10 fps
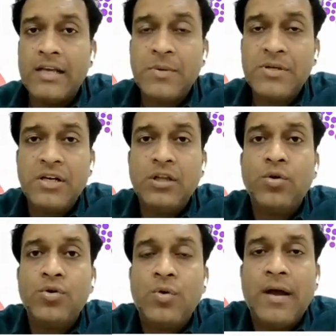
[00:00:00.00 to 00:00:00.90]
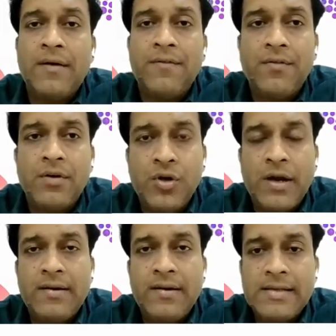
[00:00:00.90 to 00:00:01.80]
especially those who have
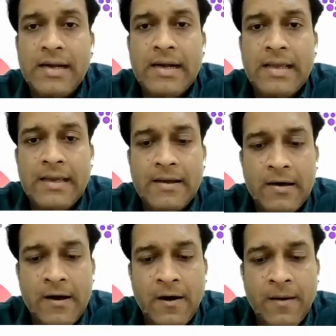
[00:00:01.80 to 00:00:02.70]
joined recently